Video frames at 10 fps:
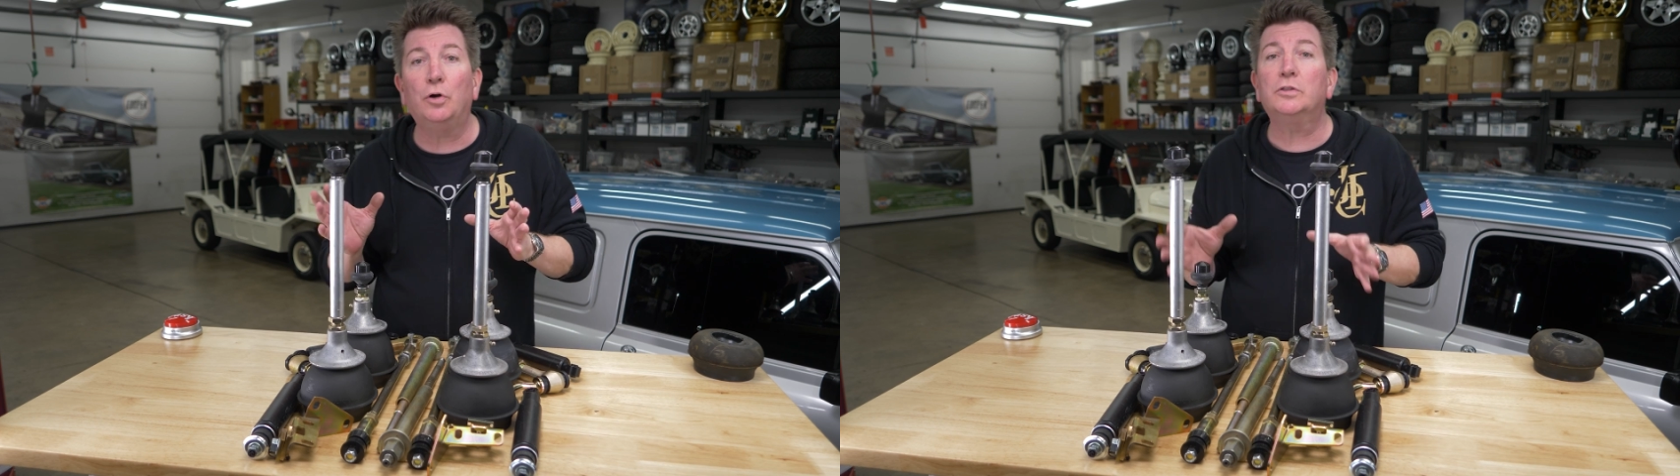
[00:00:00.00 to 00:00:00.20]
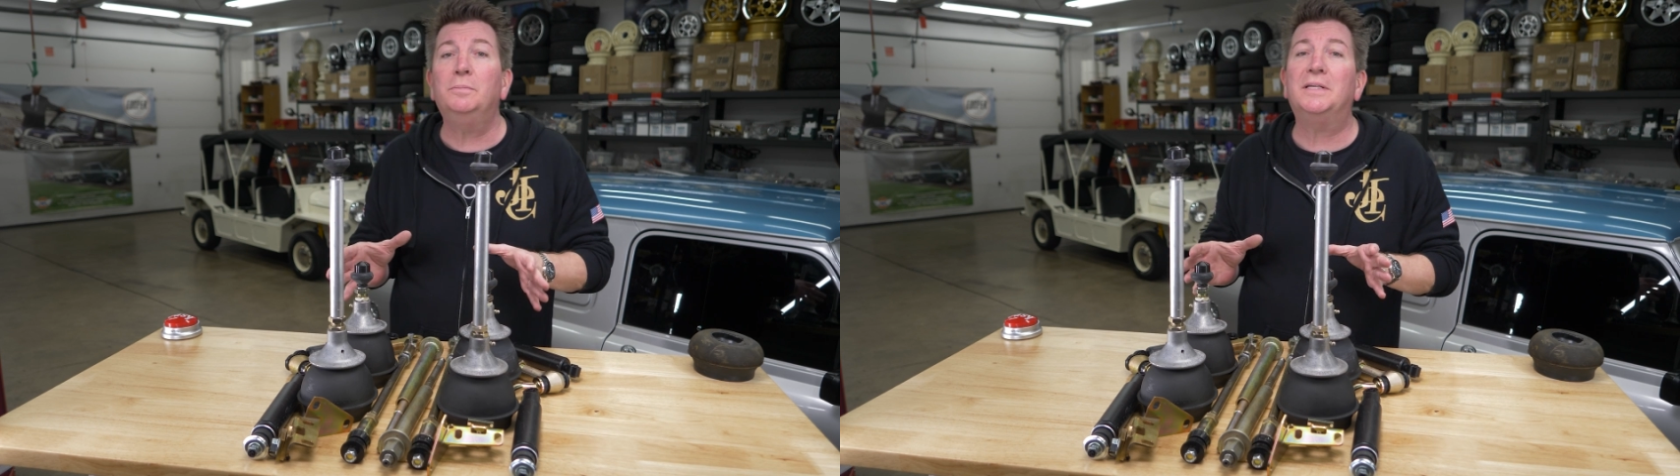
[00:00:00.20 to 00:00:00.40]

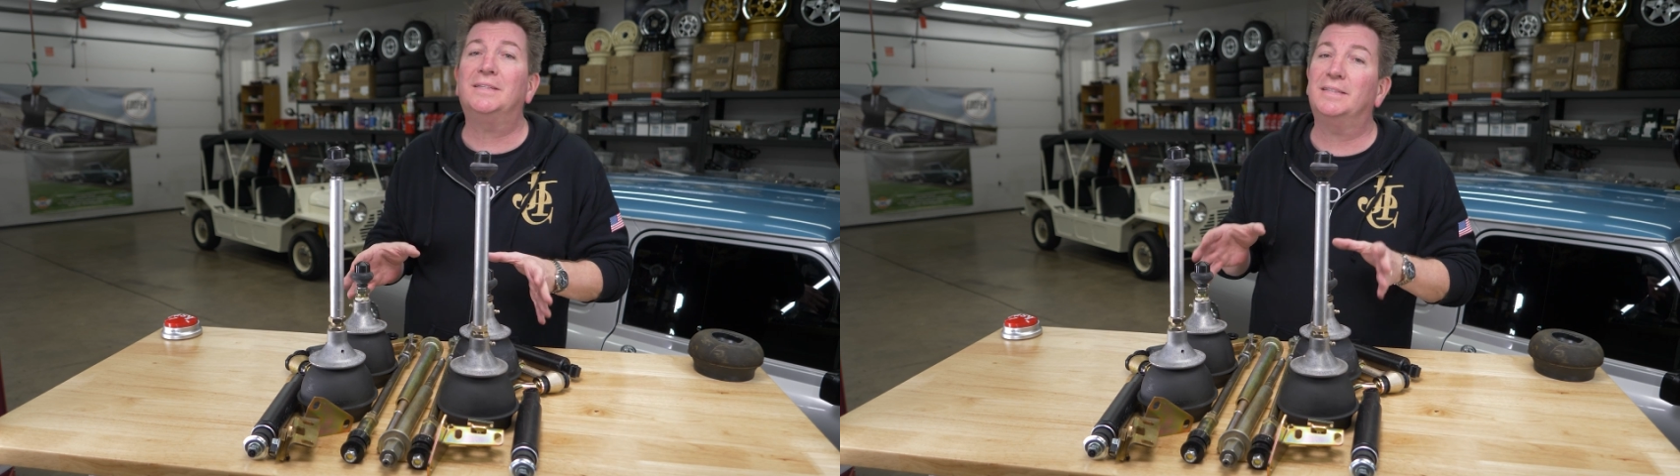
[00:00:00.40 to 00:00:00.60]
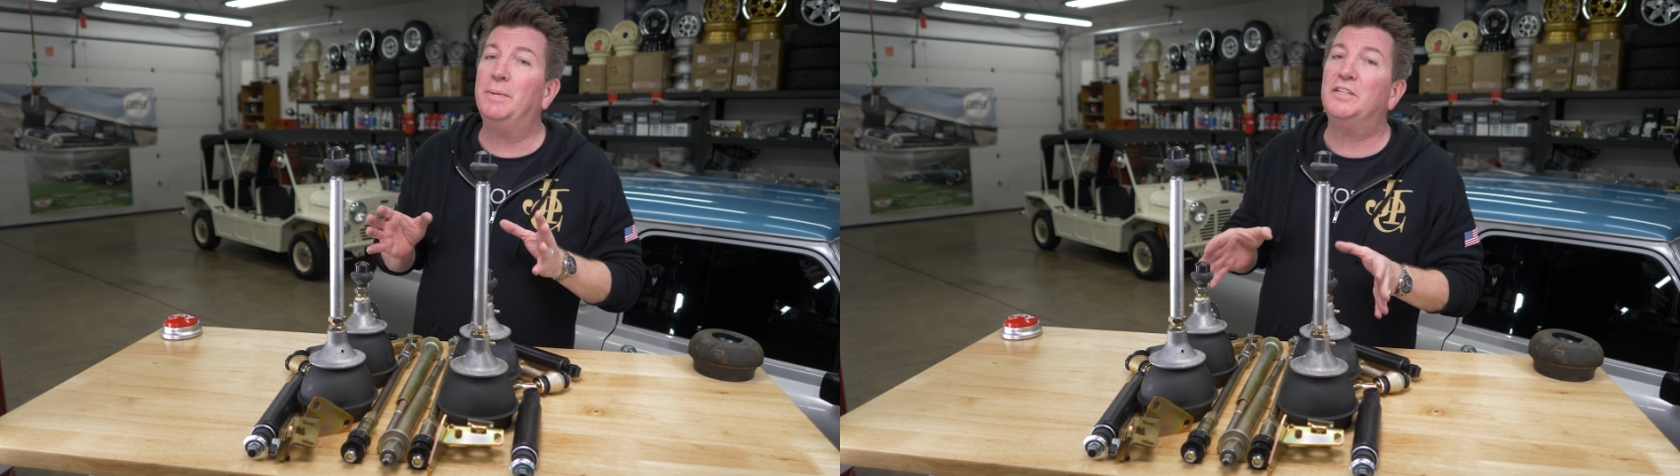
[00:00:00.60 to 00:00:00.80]
Ultimate
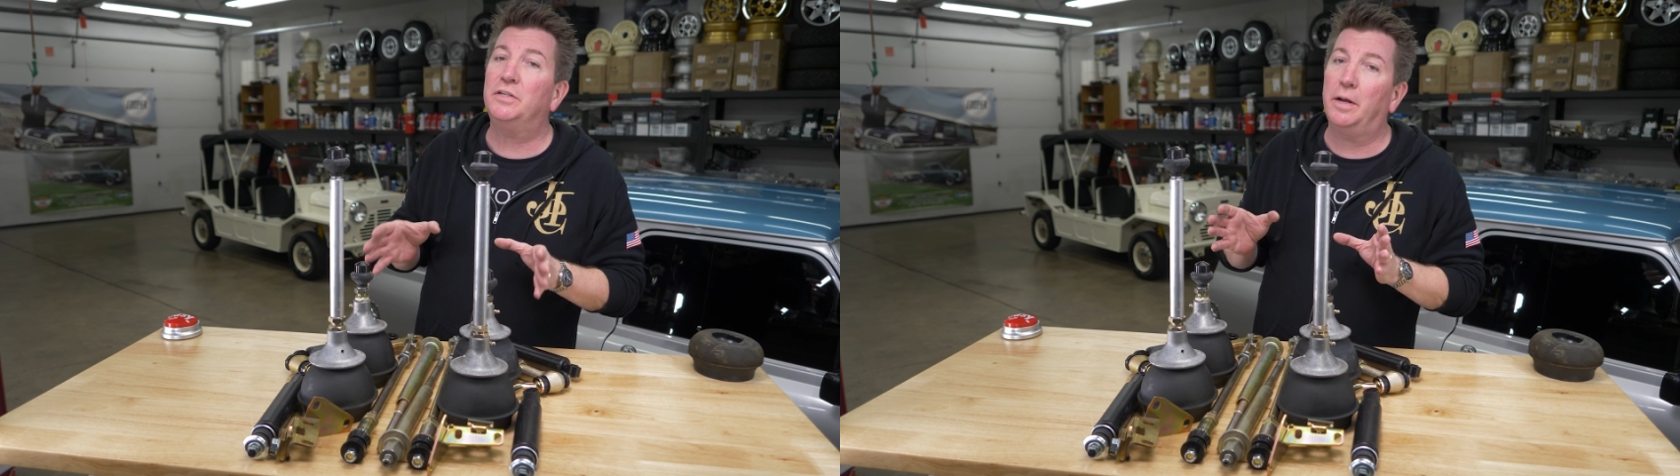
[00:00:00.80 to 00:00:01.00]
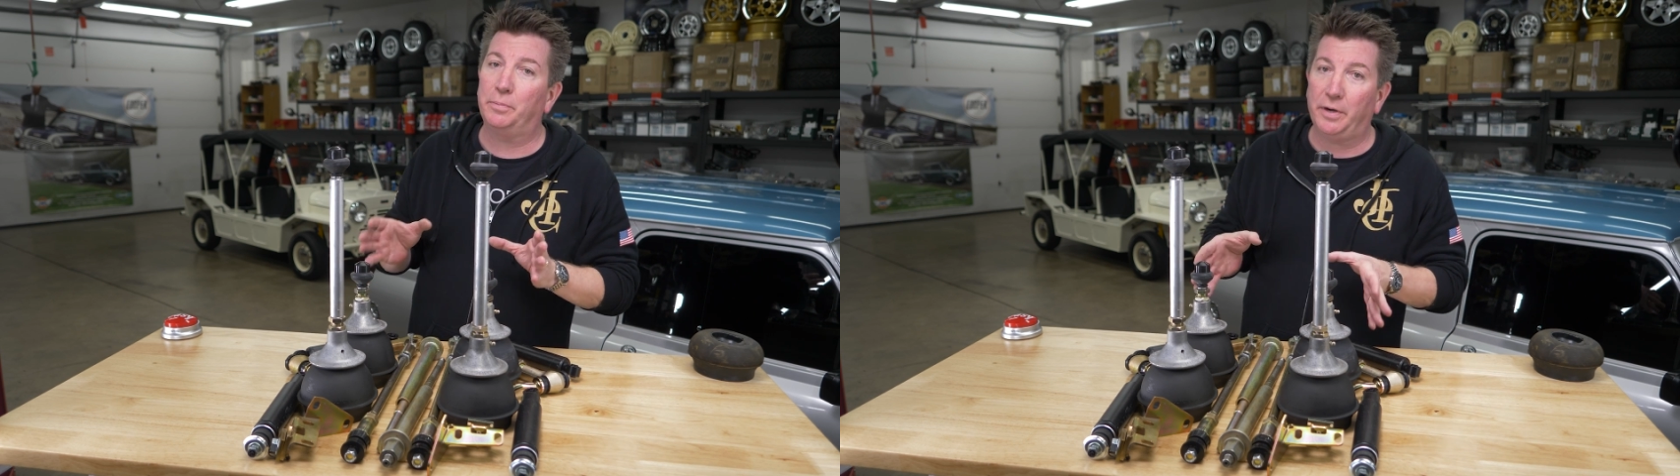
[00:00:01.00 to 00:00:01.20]

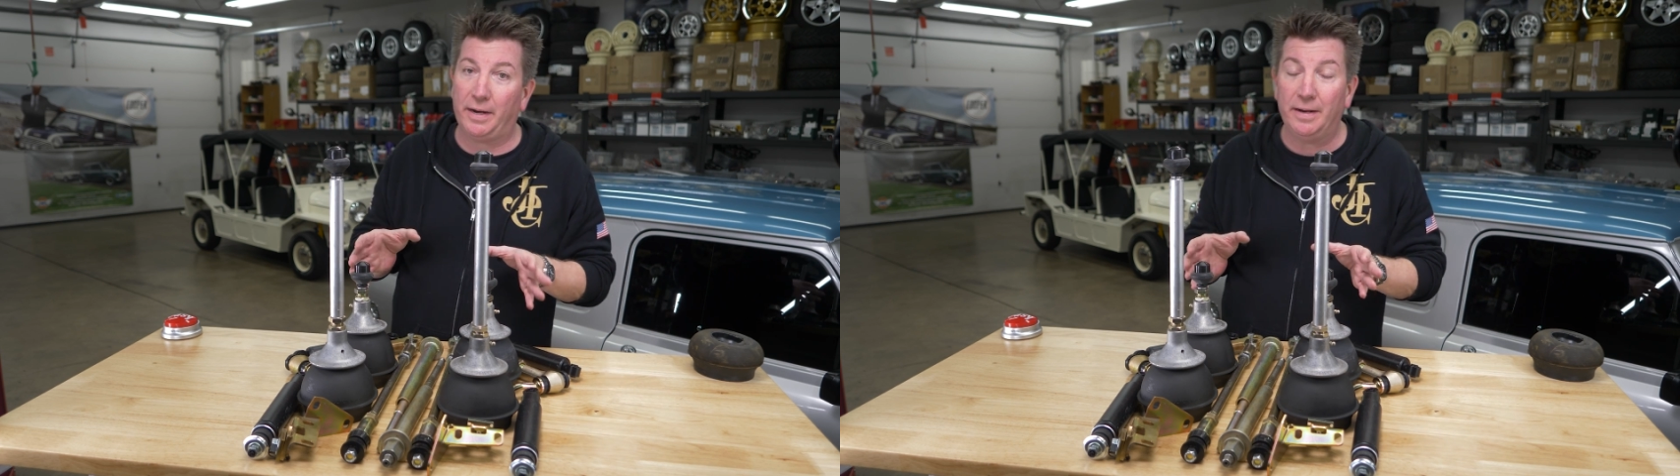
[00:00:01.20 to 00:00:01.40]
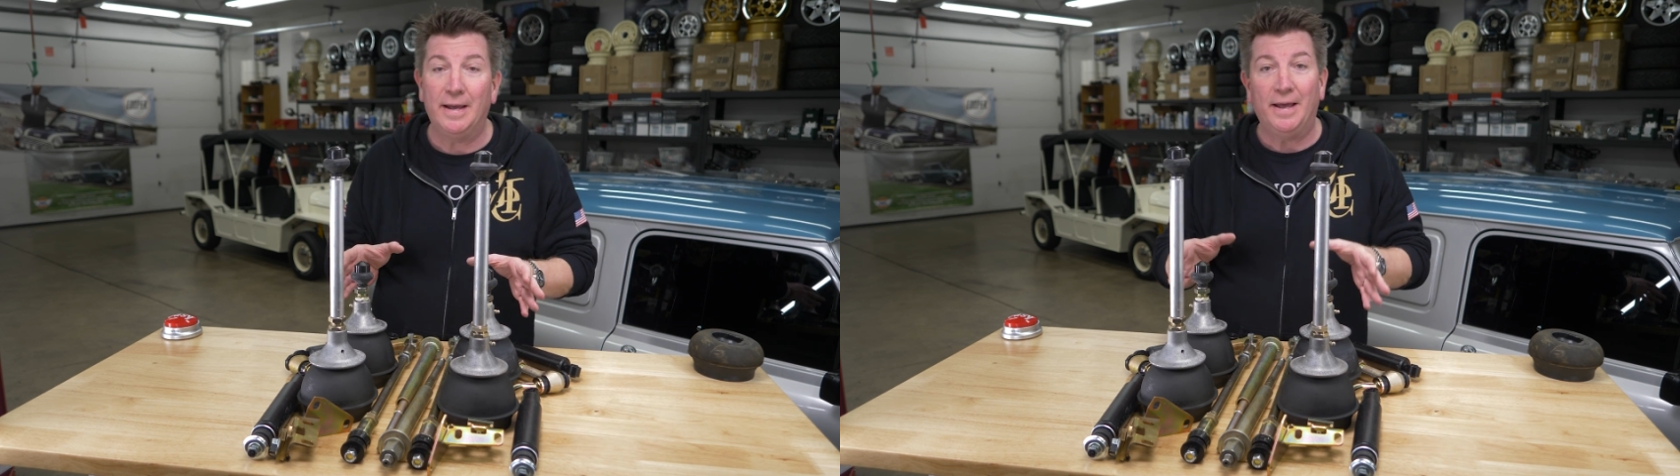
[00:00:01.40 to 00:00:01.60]
Suspension
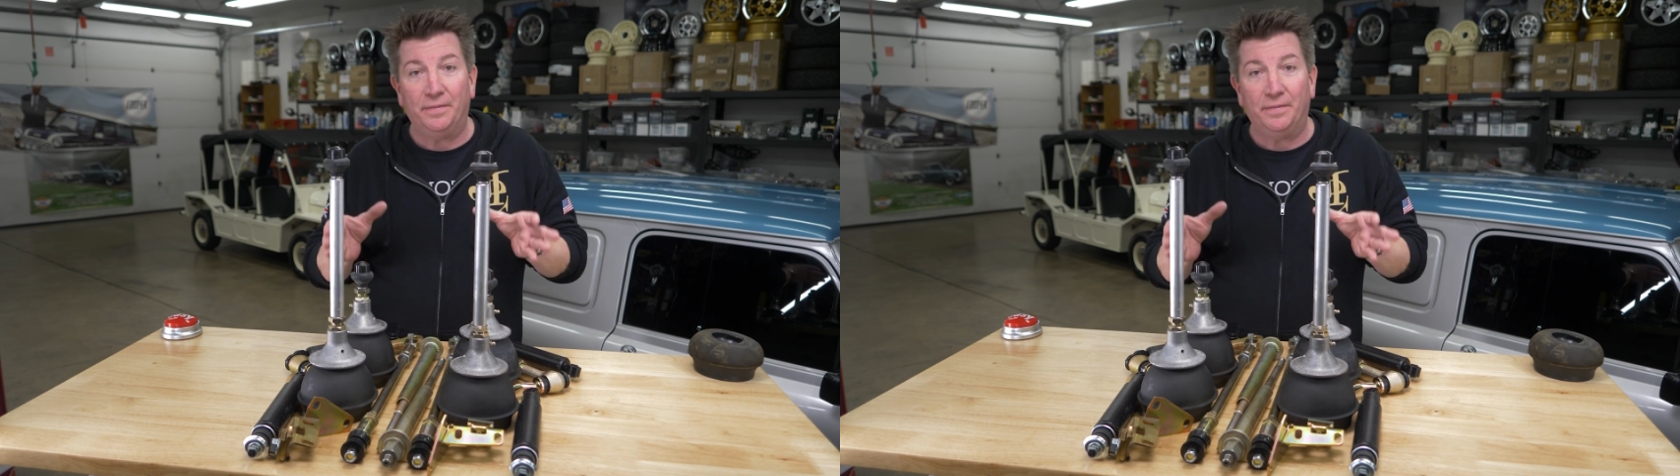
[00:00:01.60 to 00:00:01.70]
Upgrade.